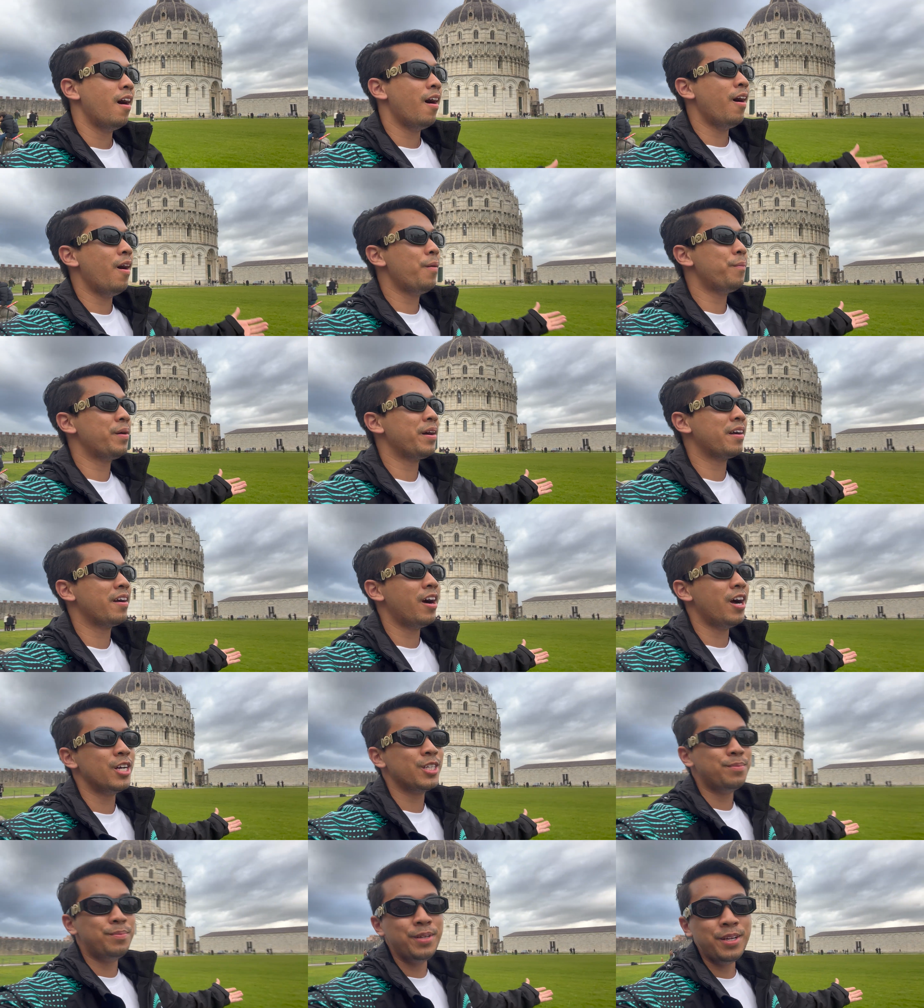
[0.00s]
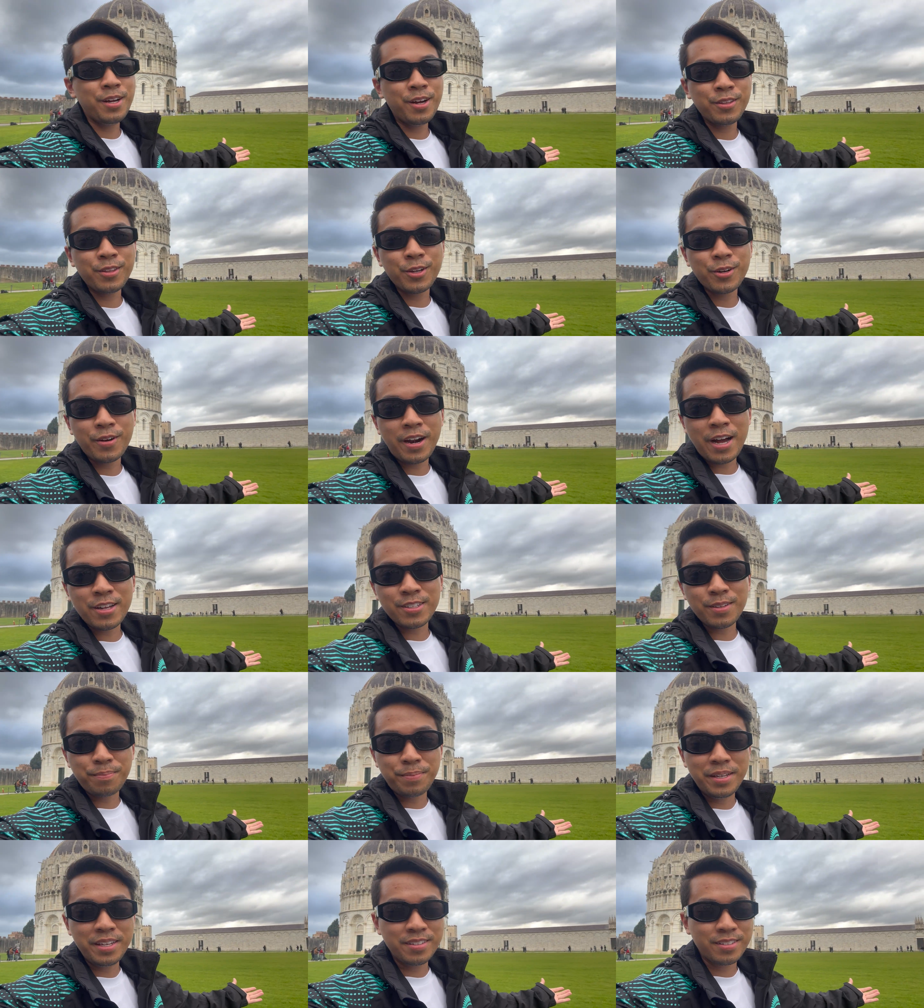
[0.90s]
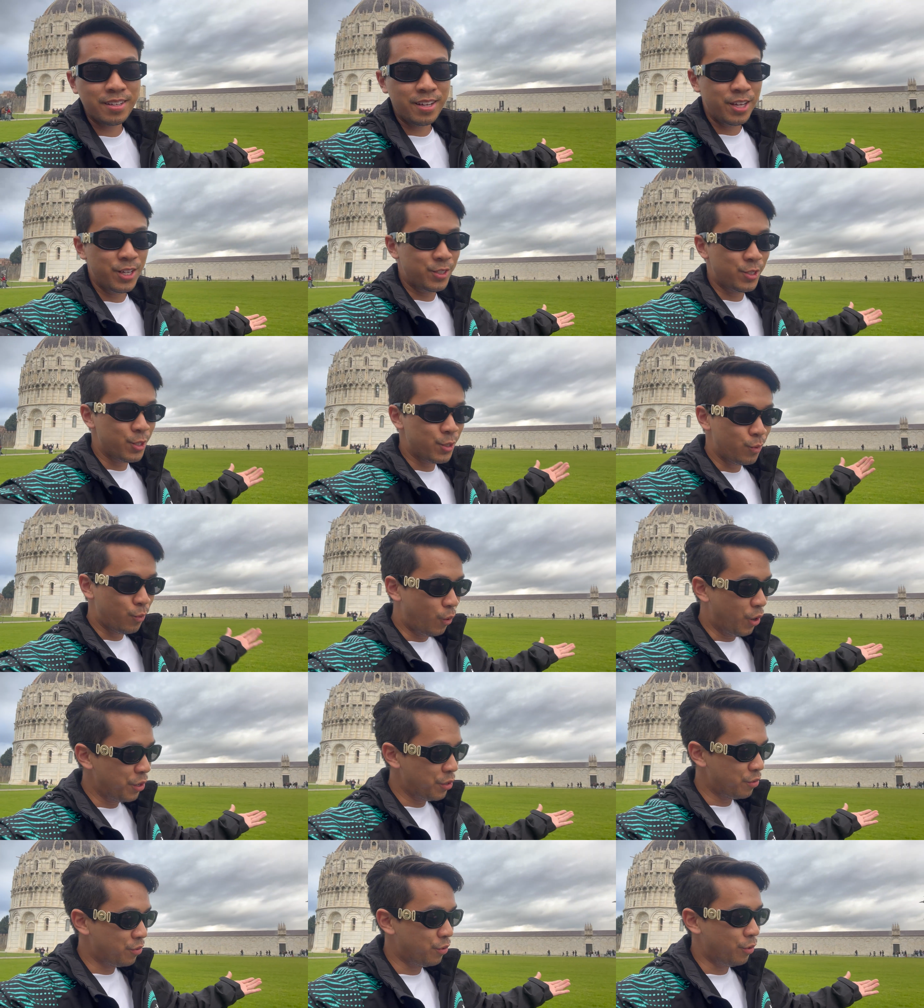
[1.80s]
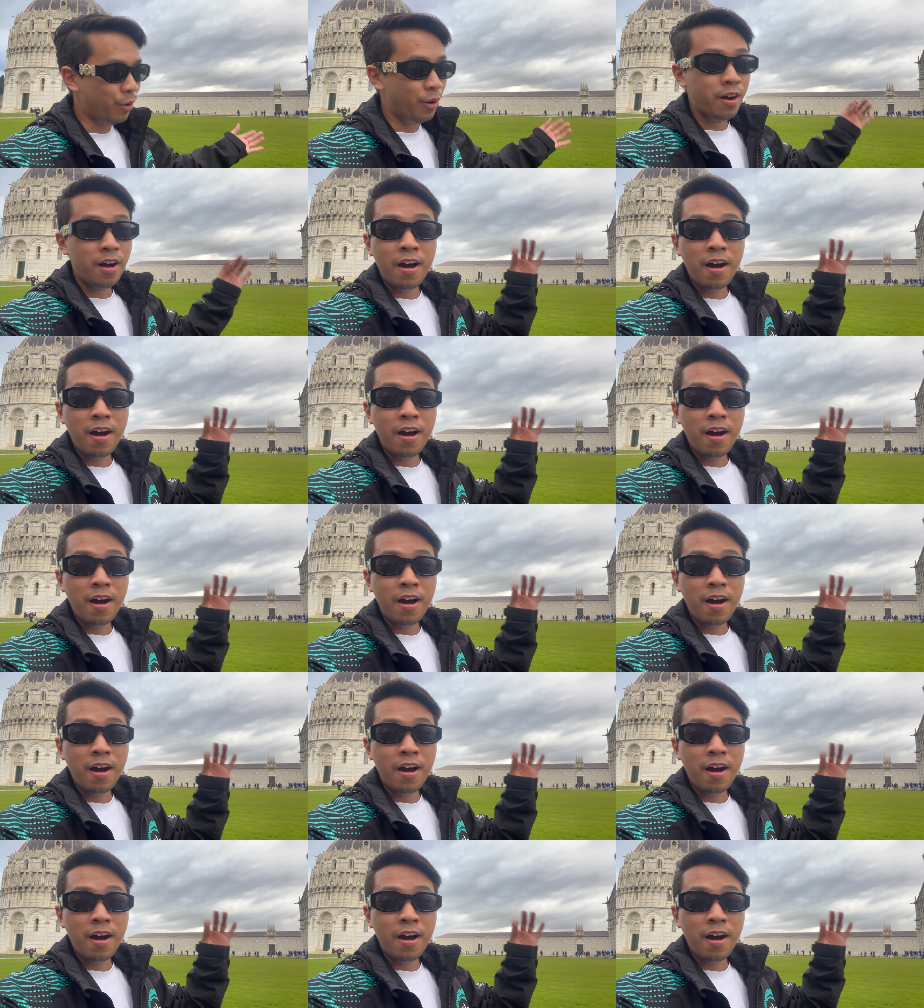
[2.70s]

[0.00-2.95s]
Oh my gosh, being on the grounds of Pisa is just wonderful.